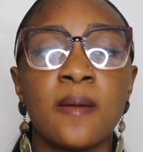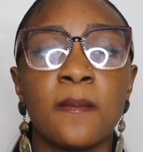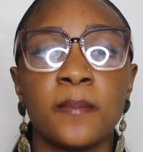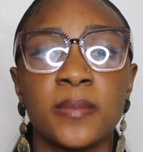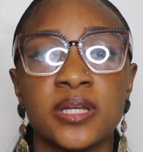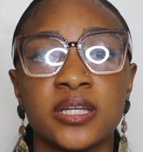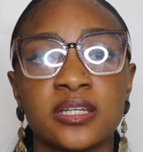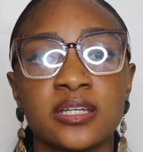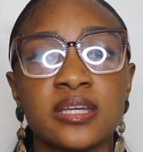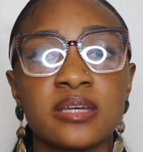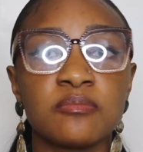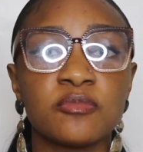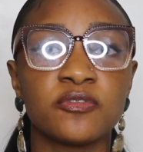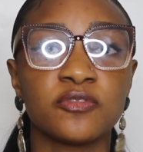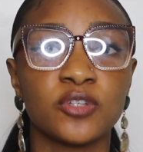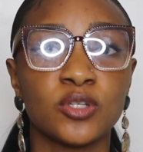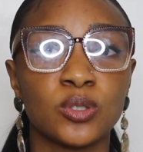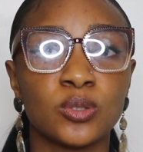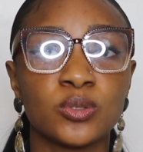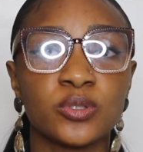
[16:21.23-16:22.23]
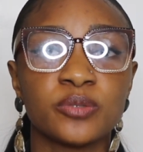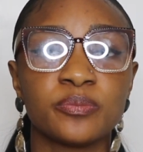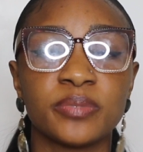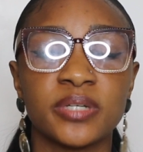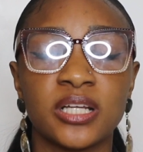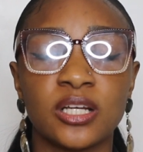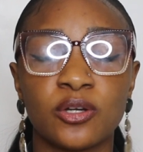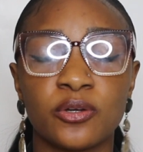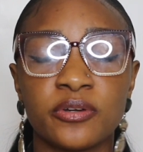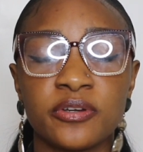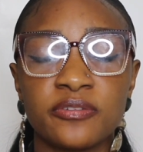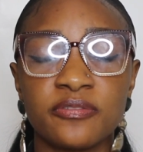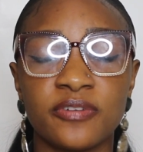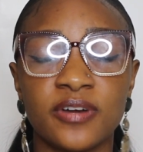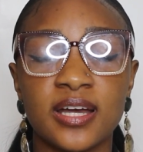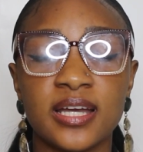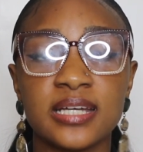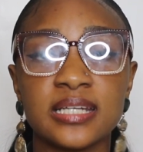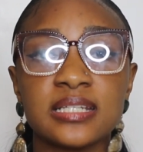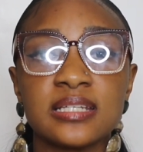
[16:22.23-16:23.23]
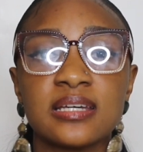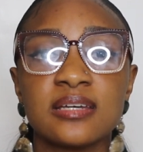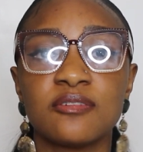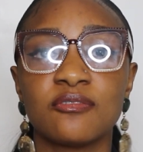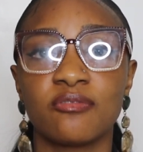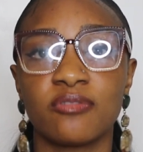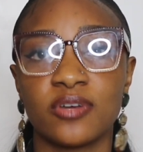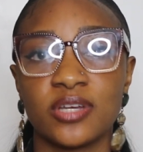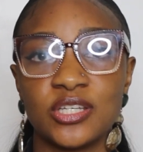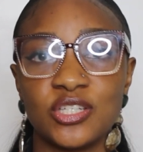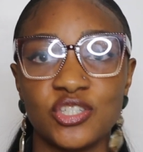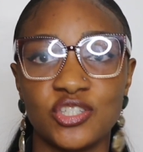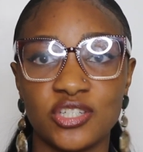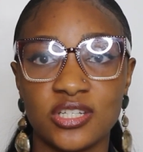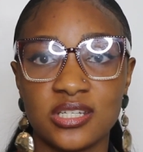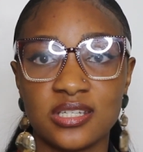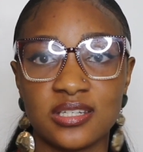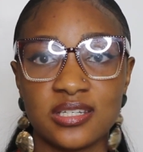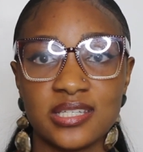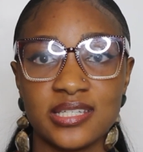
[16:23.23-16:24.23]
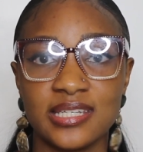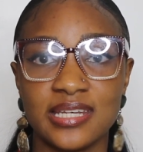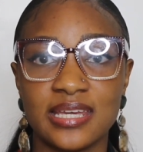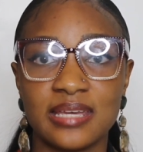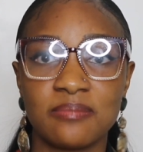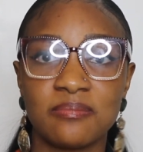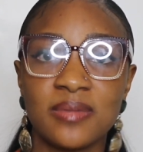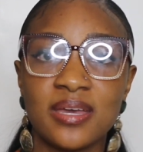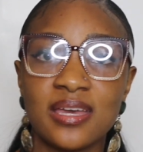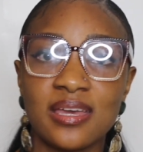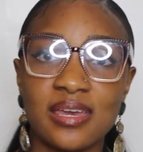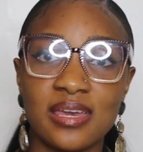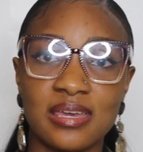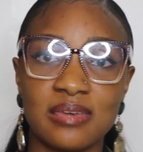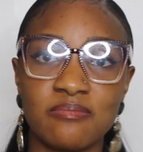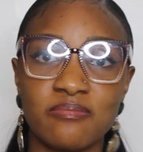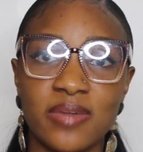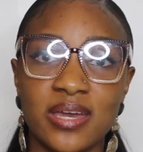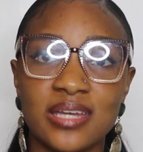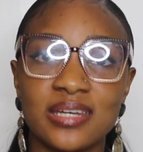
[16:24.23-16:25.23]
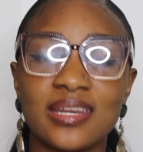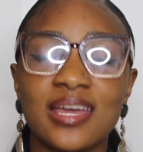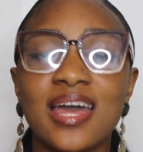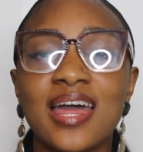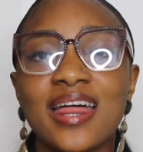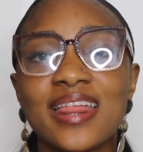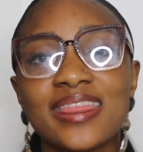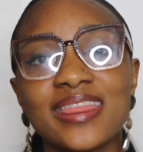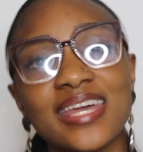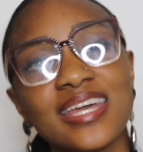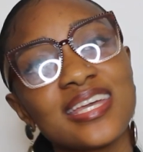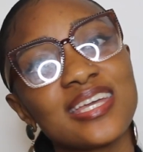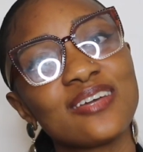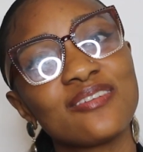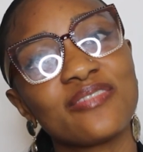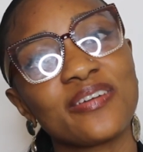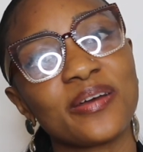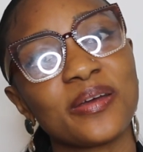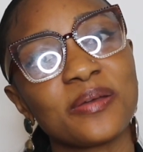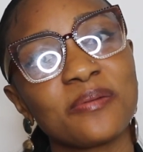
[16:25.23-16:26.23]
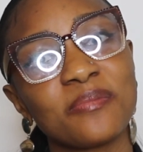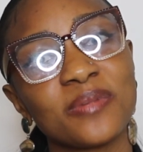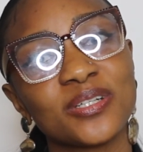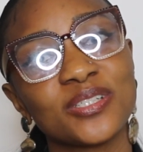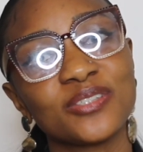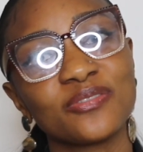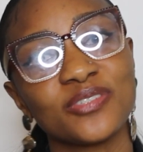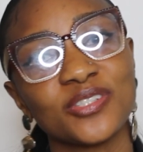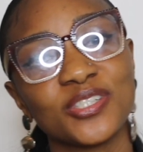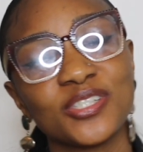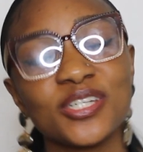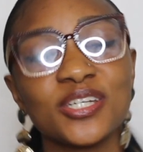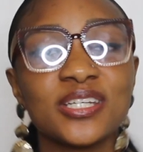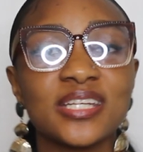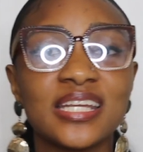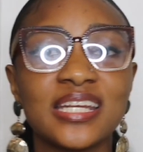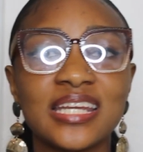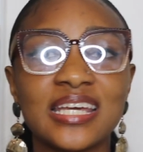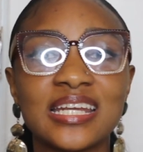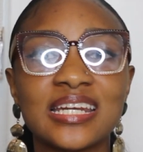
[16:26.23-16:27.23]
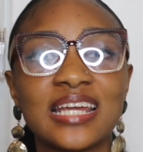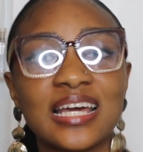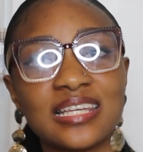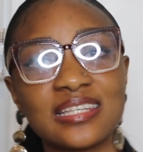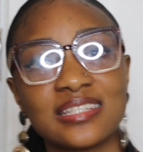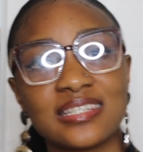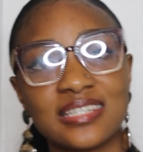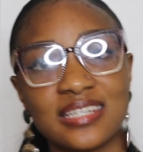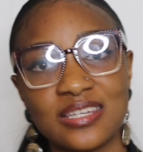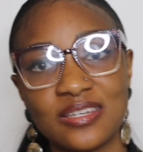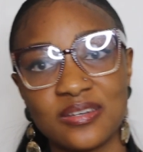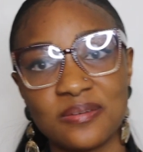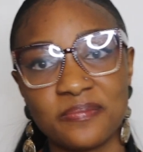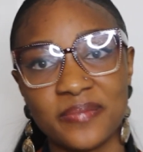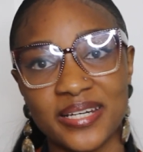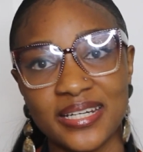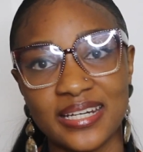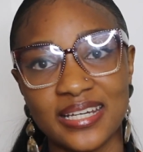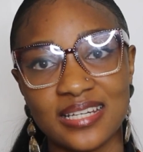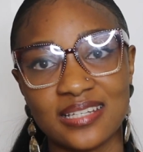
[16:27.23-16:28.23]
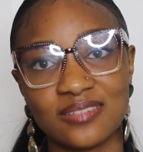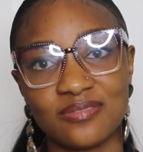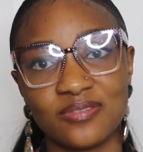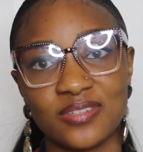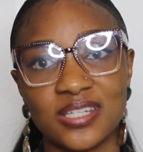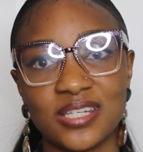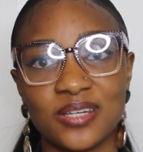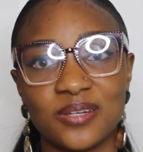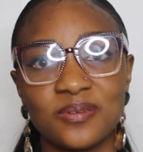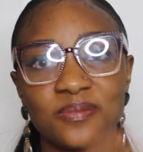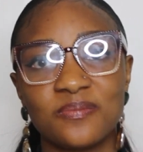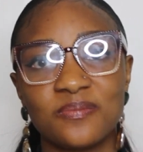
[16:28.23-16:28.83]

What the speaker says: May the name of the Lord be glorified, for in Jesus' name, amen. Thank you very much for tuning in, and see you in my next video.